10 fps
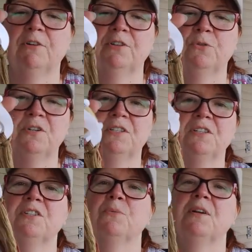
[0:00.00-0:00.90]
Of course,
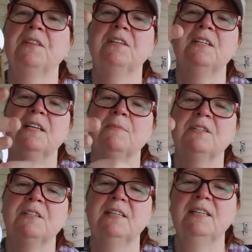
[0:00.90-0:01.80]
this is one of the
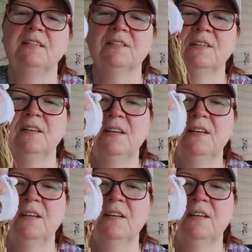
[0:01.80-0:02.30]
DMCs